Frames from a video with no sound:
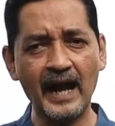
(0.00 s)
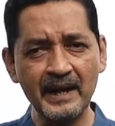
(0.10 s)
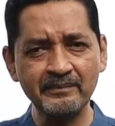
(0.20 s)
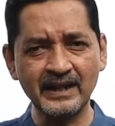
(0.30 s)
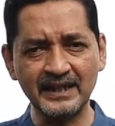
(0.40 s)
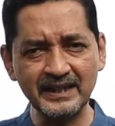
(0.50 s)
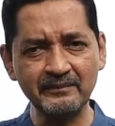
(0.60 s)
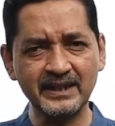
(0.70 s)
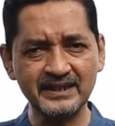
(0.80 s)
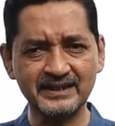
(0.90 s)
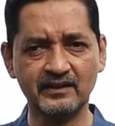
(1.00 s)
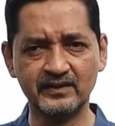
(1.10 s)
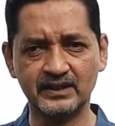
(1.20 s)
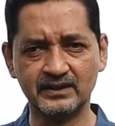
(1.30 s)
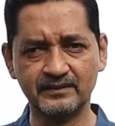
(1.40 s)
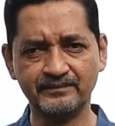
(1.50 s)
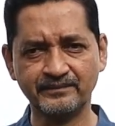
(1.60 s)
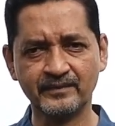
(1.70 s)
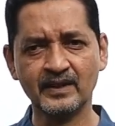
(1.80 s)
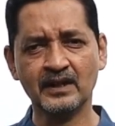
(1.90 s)
I am nothing but a servant.
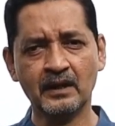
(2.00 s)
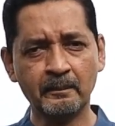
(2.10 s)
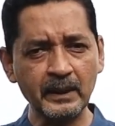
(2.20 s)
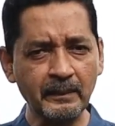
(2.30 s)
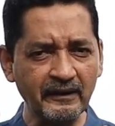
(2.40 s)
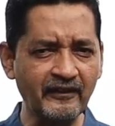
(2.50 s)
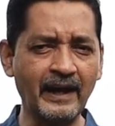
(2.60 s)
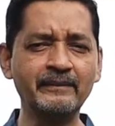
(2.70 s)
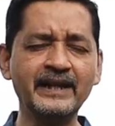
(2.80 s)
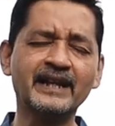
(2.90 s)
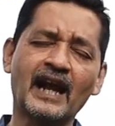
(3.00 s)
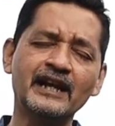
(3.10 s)
But my family and